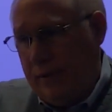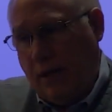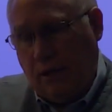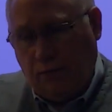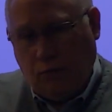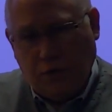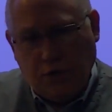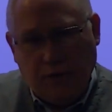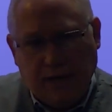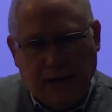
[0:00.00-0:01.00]
Unfortunately,
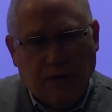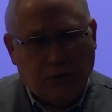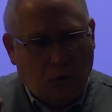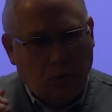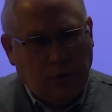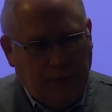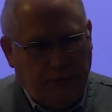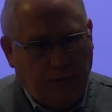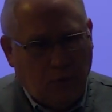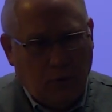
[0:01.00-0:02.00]
right now, it's only
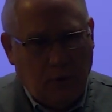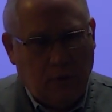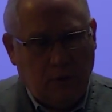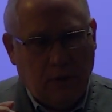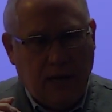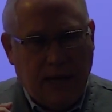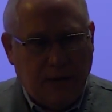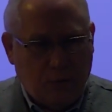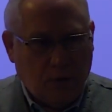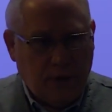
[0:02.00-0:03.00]
for
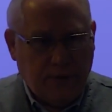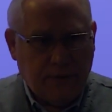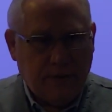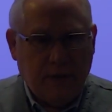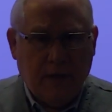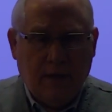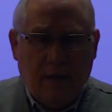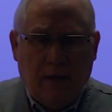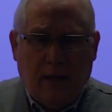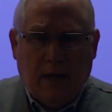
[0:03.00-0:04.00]
Androids.
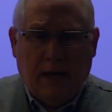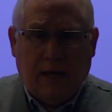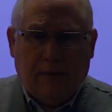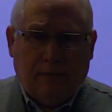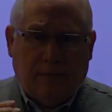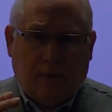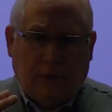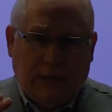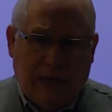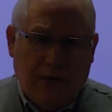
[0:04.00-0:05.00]

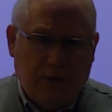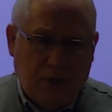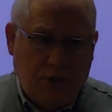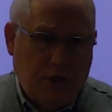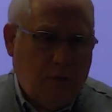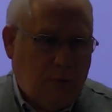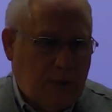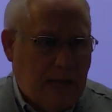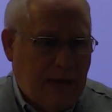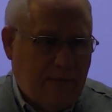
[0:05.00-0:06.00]
Later this year, we'll
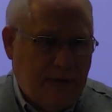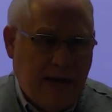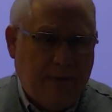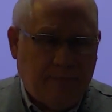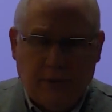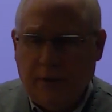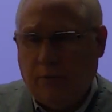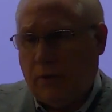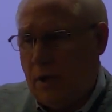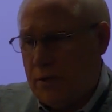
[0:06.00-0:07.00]
have an app that
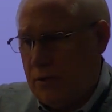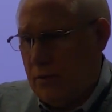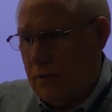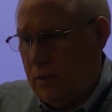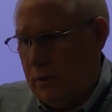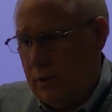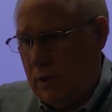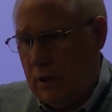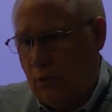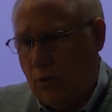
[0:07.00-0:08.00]
will also
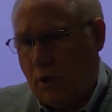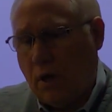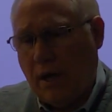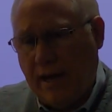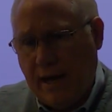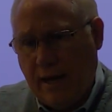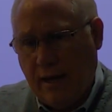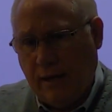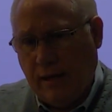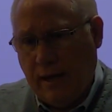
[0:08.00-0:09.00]
work on
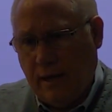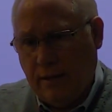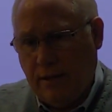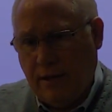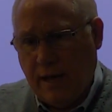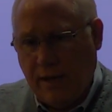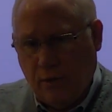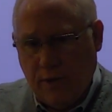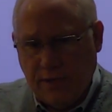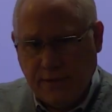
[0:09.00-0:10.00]
the
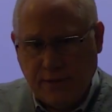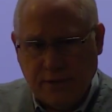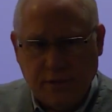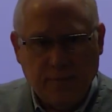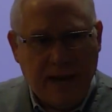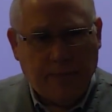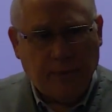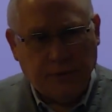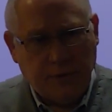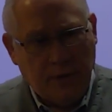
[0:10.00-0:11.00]
iOS system,
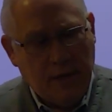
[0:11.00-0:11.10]
Apple's.